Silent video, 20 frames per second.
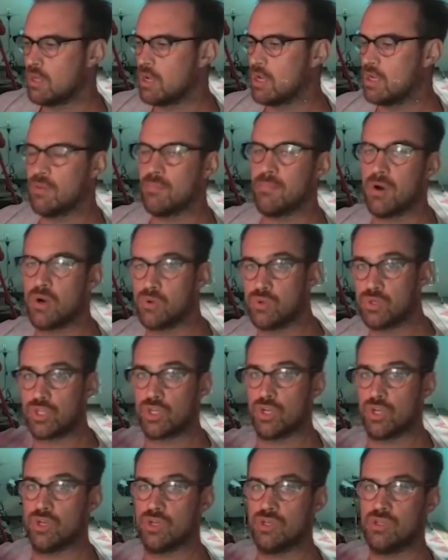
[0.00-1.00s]
an
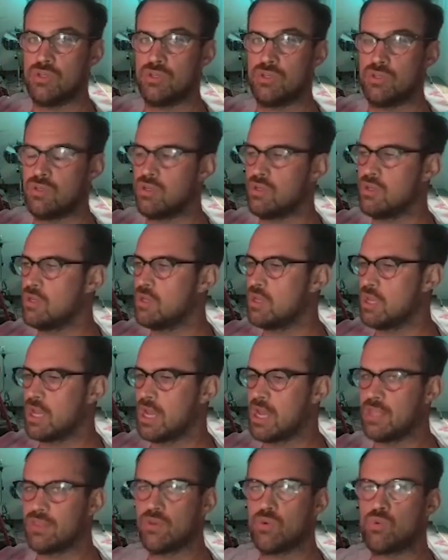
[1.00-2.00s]
emotion
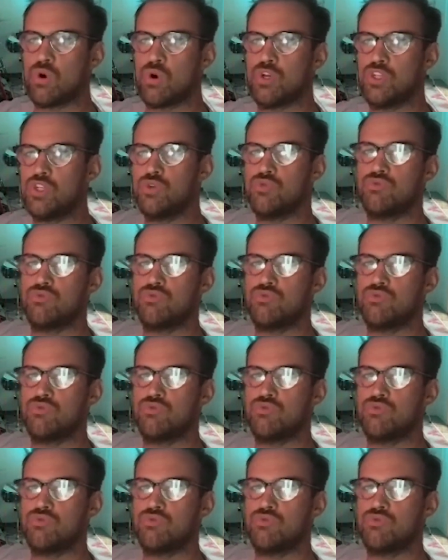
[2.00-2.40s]
and the one